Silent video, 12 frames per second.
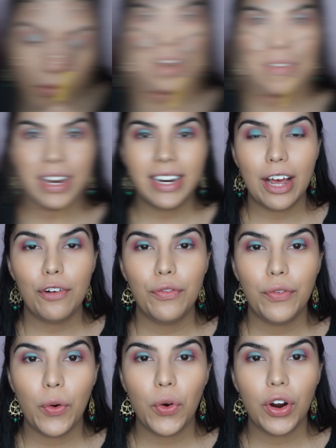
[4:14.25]
Alright, now
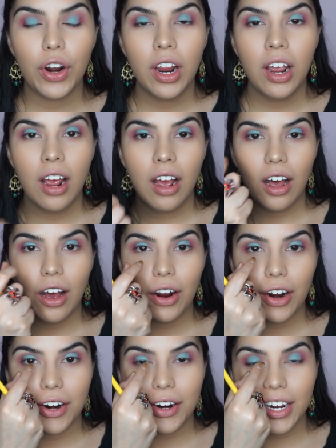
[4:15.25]
for
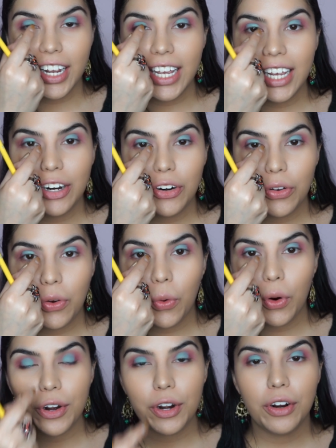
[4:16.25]
our inner
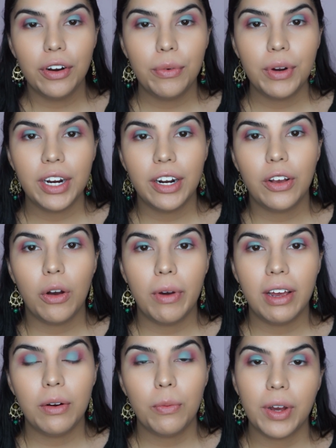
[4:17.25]
corner, we're going to go
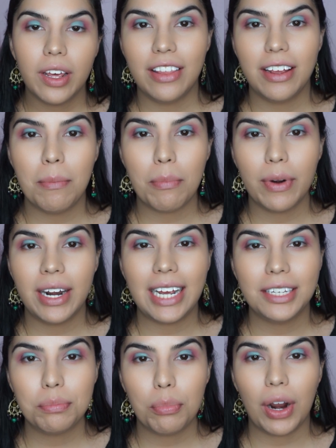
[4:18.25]
in with a
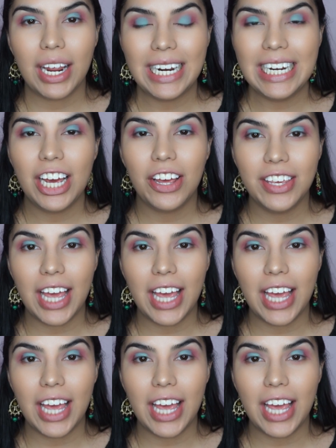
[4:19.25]
nice bright neon